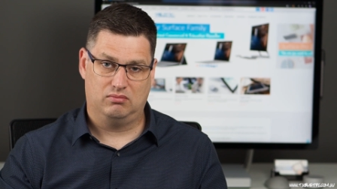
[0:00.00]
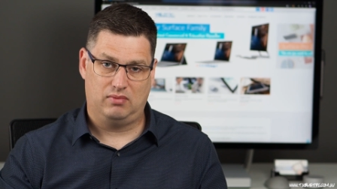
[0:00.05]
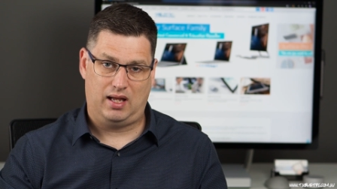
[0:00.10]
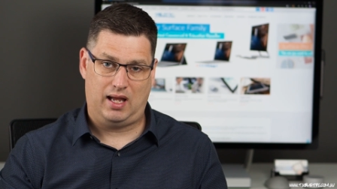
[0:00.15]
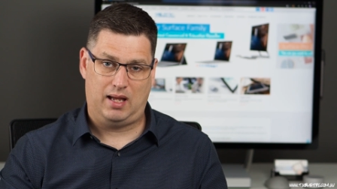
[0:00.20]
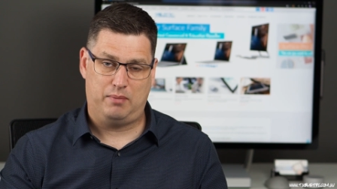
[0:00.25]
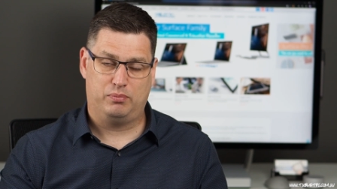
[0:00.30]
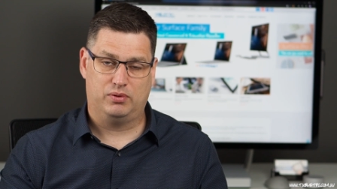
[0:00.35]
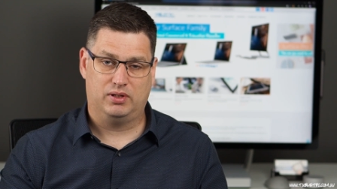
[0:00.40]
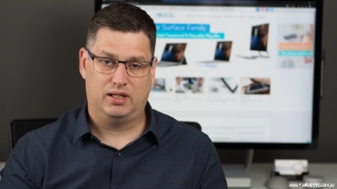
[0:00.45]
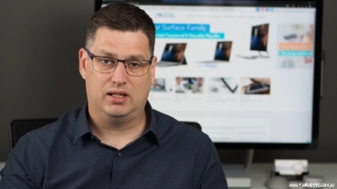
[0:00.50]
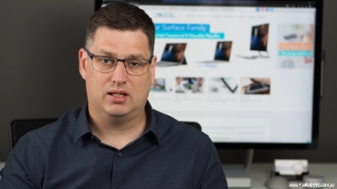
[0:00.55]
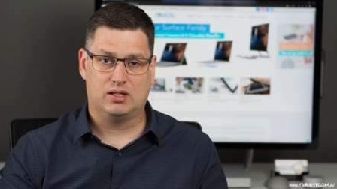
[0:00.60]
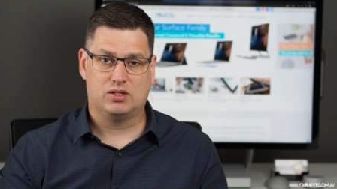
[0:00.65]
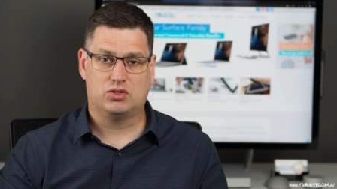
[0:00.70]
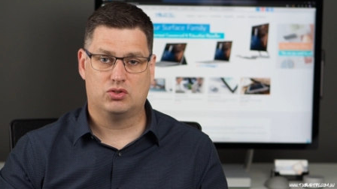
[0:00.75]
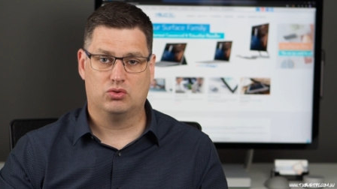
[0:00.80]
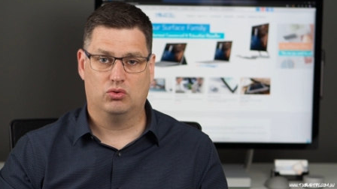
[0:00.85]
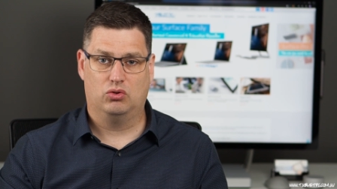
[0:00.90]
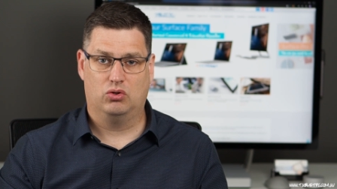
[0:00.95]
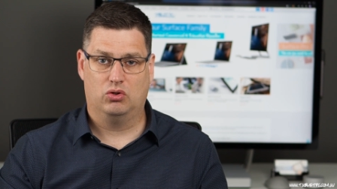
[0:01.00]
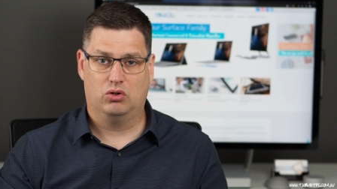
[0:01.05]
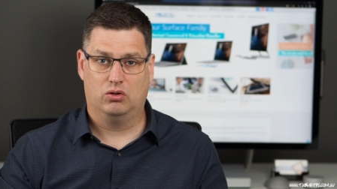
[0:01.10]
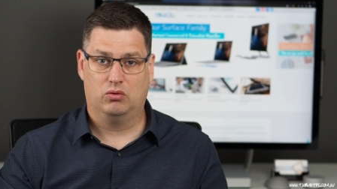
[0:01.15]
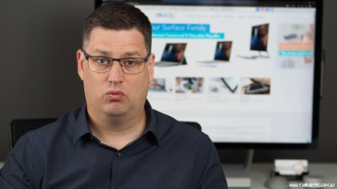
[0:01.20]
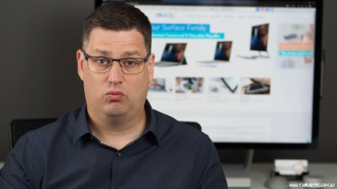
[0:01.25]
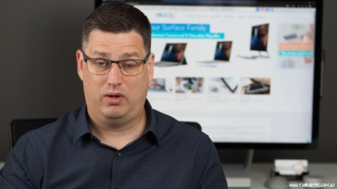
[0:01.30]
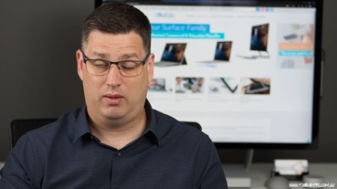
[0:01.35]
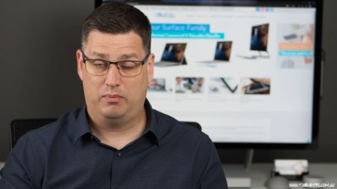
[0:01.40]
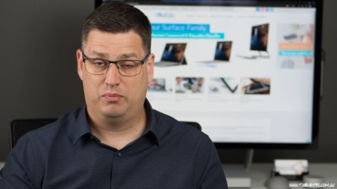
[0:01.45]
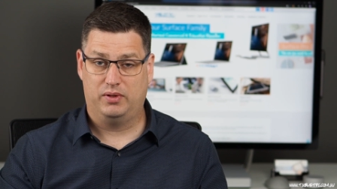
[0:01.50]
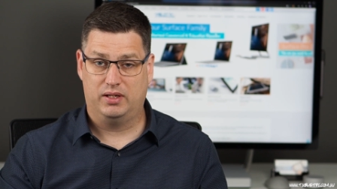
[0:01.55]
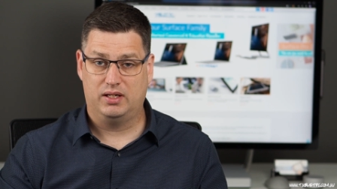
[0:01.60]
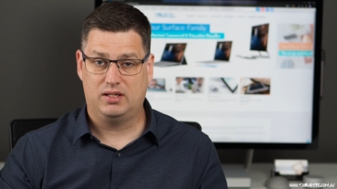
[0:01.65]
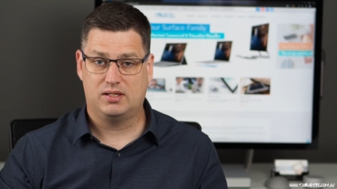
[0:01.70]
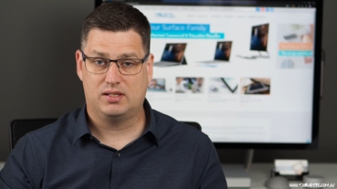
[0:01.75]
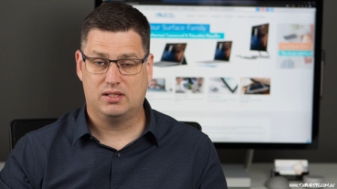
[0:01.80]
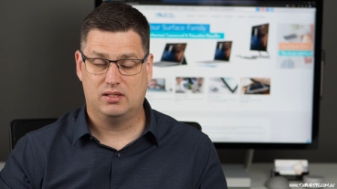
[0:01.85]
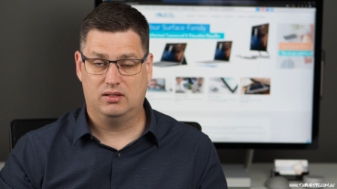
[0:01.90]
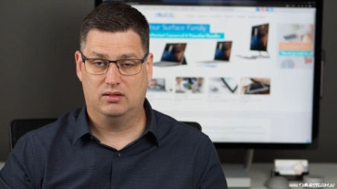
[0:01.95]
app links or web
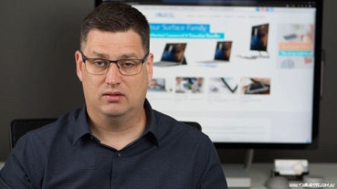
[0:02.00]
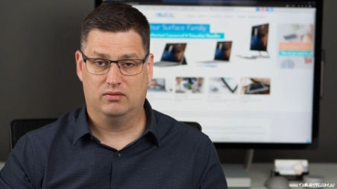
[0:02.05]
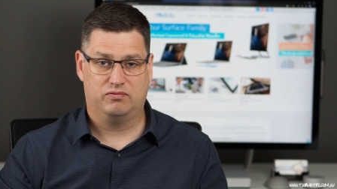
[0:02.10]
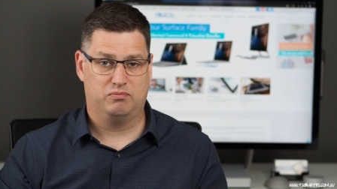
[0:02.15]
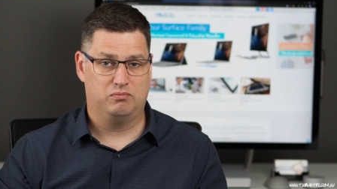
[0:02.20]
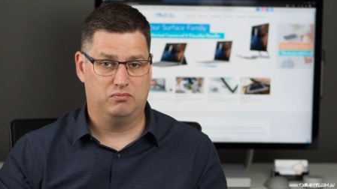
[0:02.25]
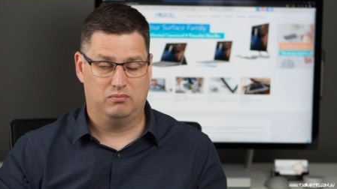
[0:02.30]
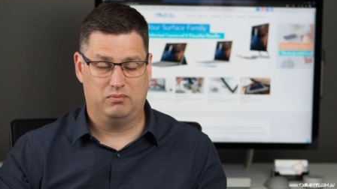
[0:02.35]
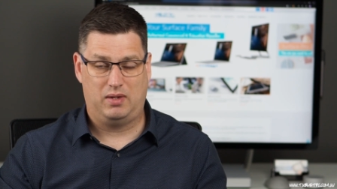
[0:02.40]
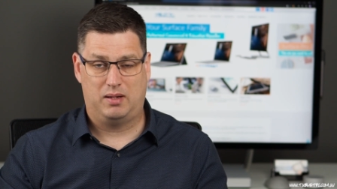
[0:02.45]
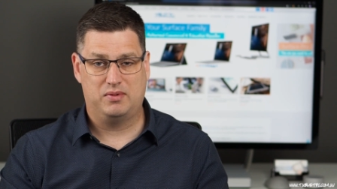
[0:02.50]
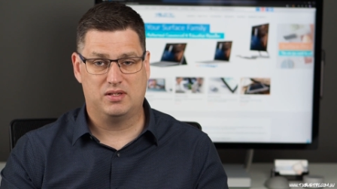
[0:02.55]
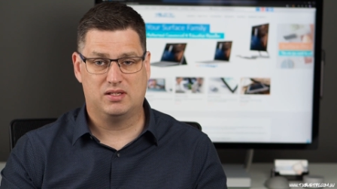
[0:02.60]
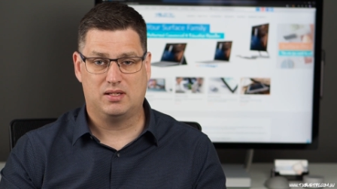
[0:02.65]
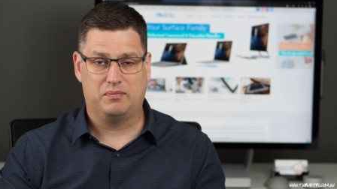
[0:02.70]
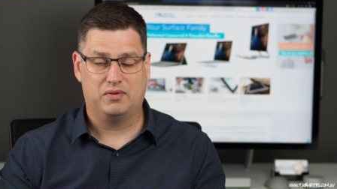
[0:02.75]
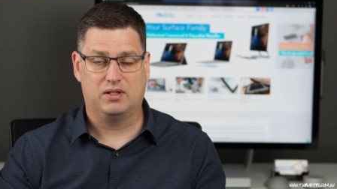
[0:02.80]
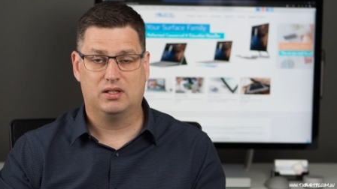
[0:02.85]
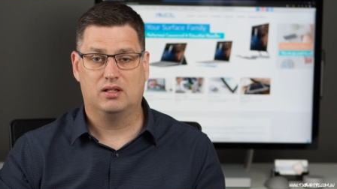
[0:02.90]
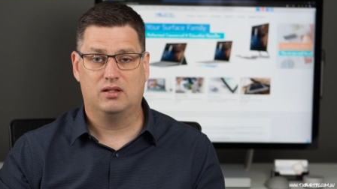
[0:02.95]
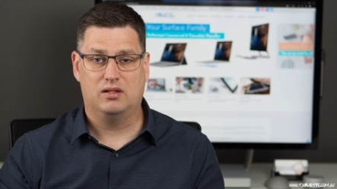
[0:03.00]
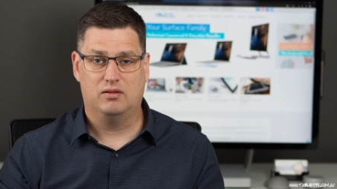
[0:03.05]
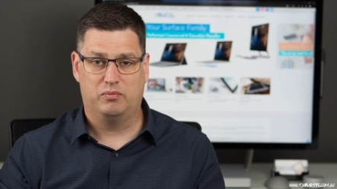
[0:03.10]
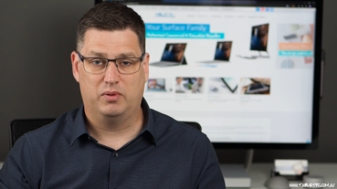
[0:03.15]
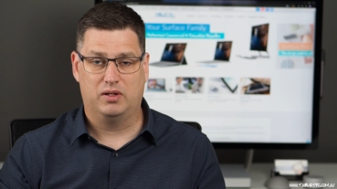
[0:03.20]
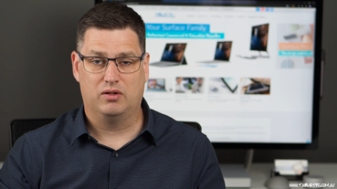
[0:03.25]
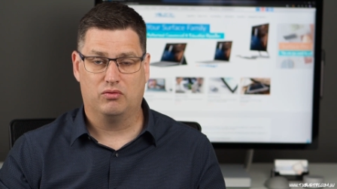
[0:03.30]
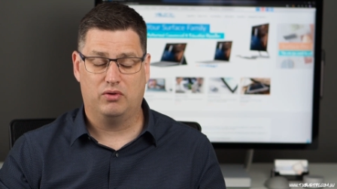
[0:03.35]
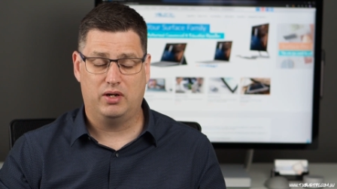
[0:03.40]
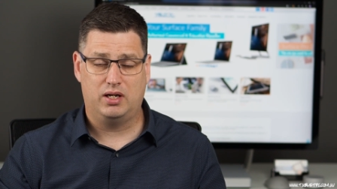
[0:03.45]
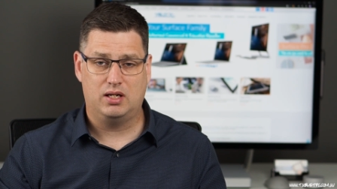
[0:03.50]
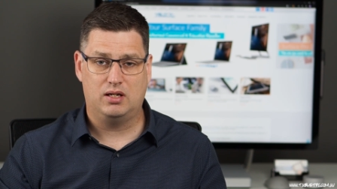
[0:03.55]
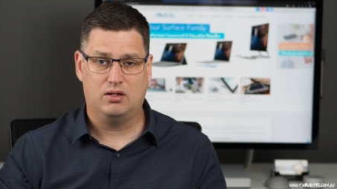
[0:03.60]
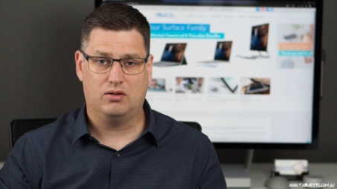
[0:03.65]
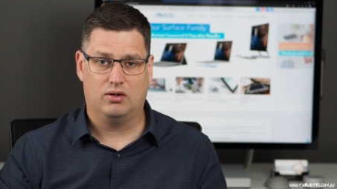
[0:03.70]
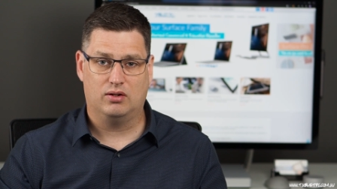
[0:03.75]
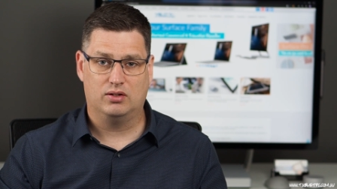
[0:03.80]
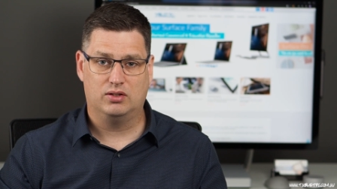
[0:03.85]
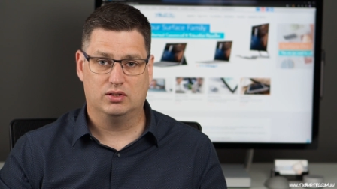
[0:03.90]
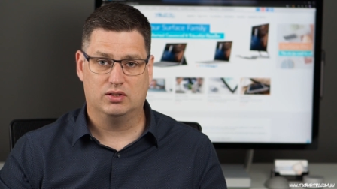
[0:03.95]
links that you've, maybe something that you've been reading
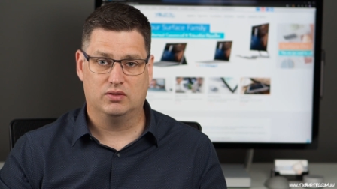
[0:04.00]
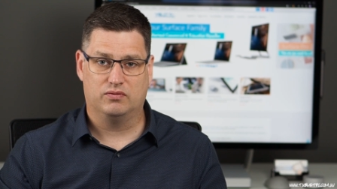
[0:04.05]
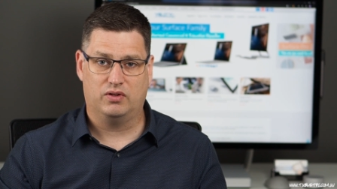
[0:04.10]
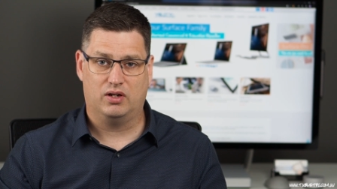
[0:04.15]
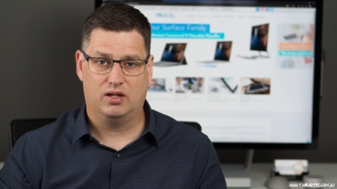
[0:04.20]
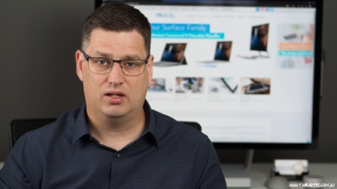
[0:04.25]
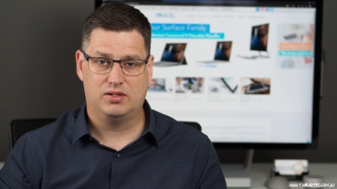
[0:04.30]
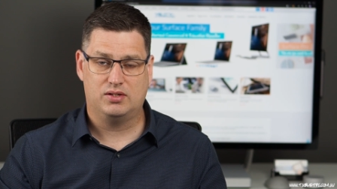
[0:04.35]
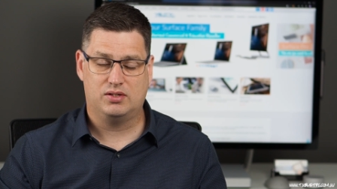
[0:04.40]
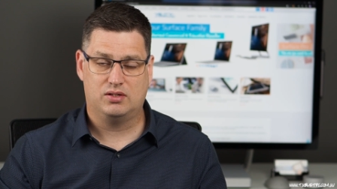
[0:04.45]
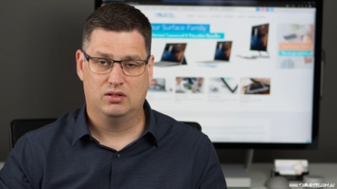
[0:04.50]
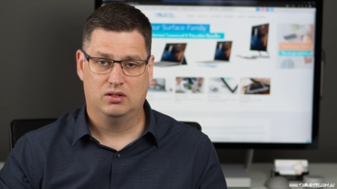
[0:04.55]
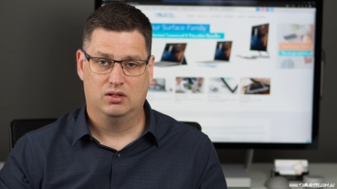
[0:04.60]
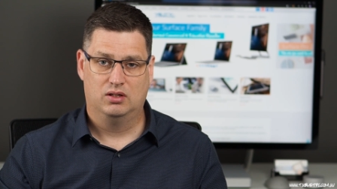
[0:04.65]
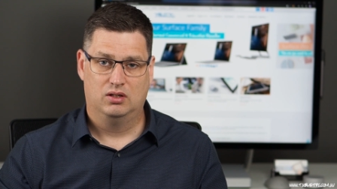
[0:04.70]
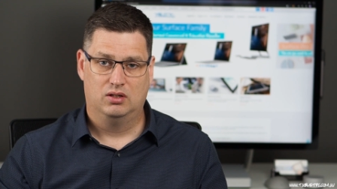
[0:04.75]
on your device.